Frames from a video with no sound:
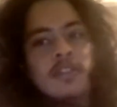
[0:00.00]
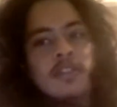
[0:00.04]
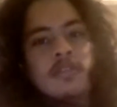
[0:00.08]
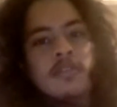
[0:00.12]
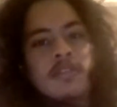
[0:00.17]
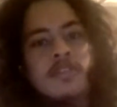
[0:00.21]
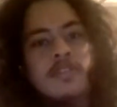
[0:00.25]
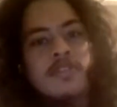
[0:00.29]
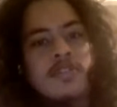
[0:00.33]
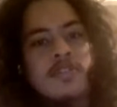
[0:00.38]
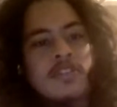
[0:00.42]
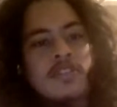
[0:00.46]

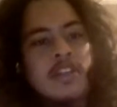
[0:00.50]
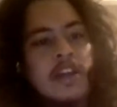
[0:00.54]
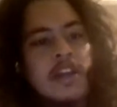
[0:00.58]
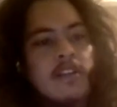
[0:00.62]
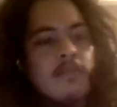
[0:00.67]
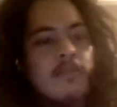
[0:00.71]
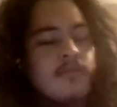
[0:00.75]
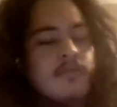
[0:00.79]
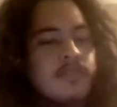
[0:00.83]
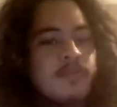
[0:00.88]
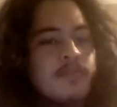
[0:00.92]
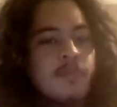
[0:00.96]
this
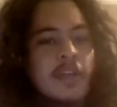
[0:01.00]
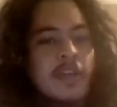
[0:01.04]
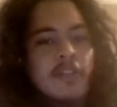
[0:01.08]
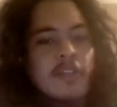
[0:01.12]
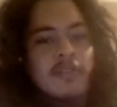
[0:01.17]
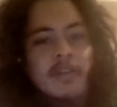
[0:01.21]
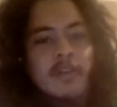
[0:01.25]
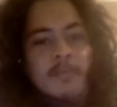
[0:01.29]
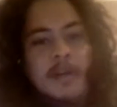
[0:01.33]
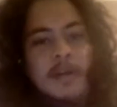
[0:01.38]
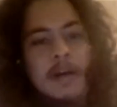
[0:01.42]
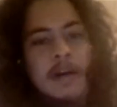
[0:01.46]
channel is
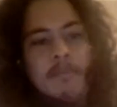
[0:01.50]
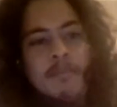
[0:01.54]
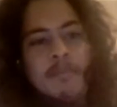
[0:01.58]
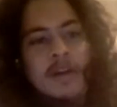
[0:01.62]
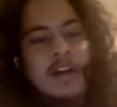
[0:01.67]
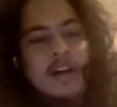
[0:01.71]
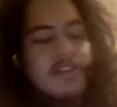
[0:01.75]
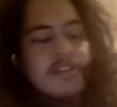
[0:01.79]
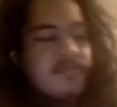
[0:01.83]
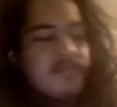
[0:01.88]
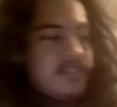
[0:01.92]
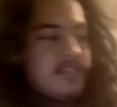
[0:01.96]
mainly about
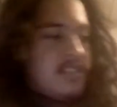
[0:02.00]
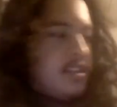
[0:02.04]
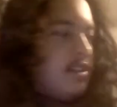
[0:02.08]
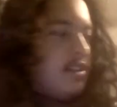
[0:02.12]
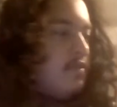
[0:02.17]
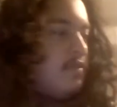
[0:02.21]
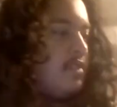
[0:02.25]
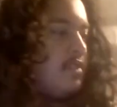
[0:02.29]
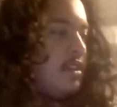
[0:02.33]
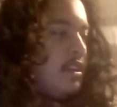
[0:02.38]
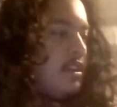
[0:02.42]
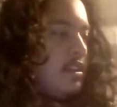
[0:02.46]

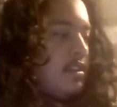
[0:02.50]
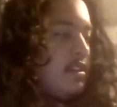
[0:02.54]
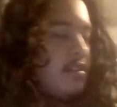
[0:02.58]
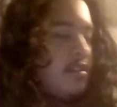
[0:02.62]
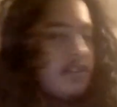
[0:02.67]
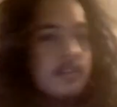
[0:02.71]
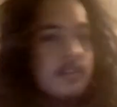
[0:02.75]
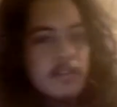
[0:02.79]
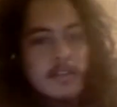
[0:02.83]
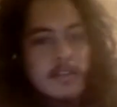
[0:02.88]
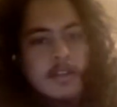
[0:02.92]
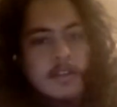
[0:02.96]
positivity and